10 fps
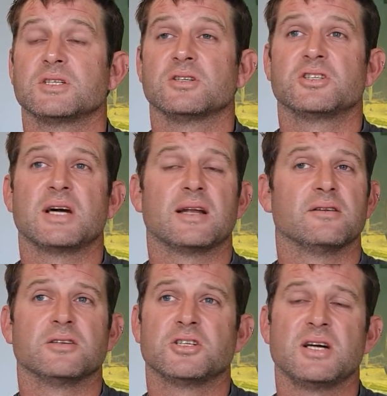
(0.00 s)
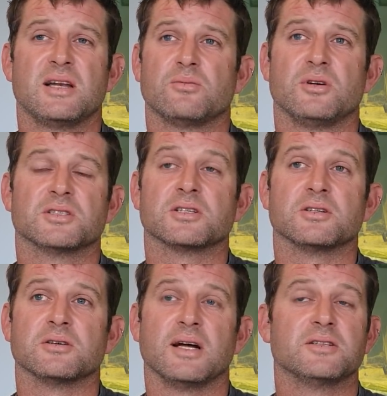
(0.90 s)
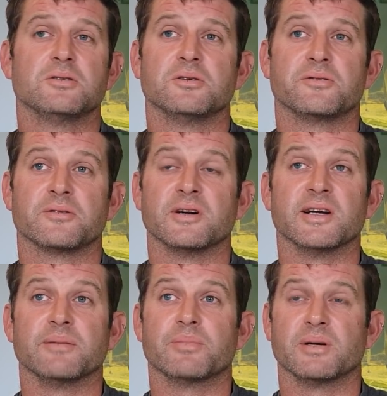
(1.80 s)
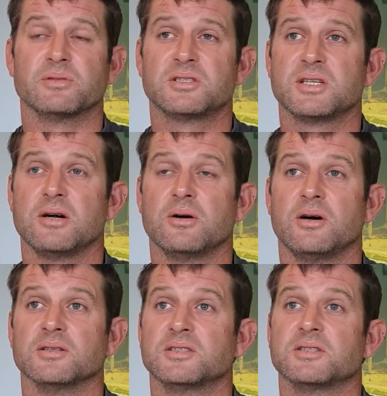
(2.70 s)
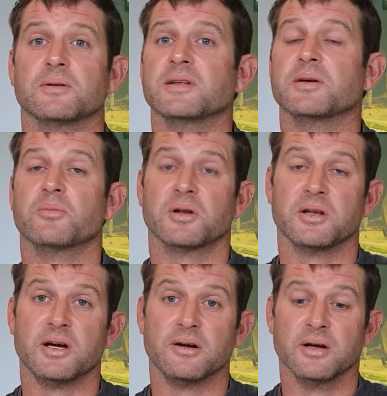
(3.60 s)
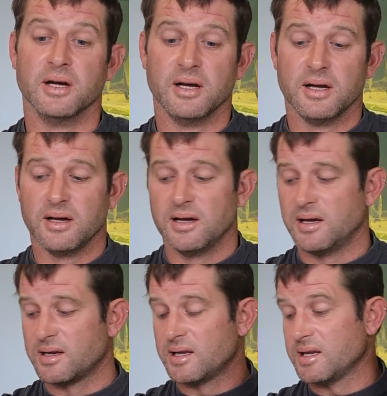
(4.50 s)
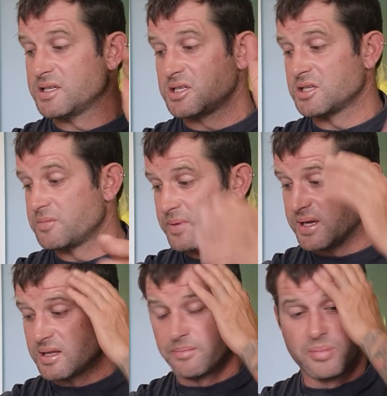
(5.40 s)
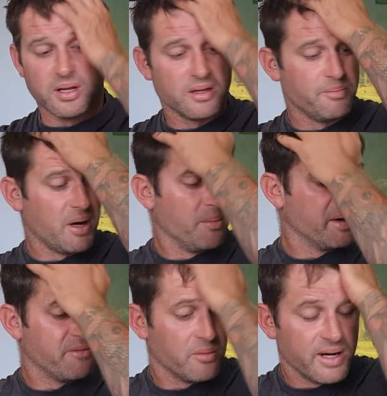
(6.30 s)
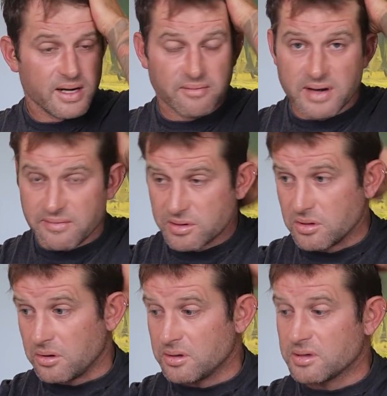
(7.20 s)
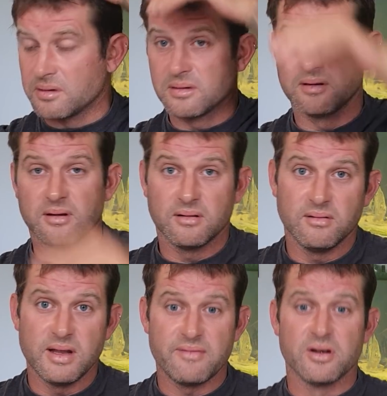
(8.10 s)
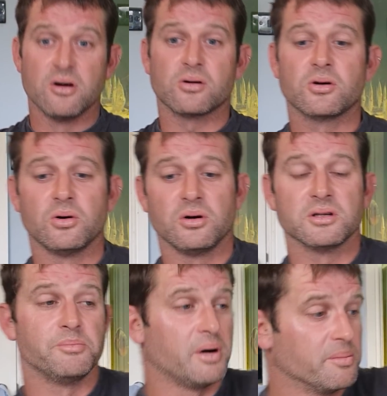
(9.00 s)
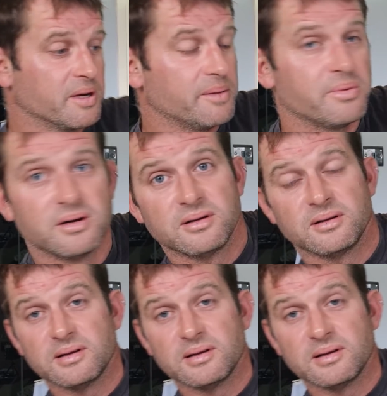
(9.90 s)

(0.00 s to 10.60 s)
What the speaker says: shallow, and the shallow wasn't good. I had 2 or 3, but it was so hot and still they didn't want to know. And then it's just been the bomb never went. I've never not caught on the bomb there, but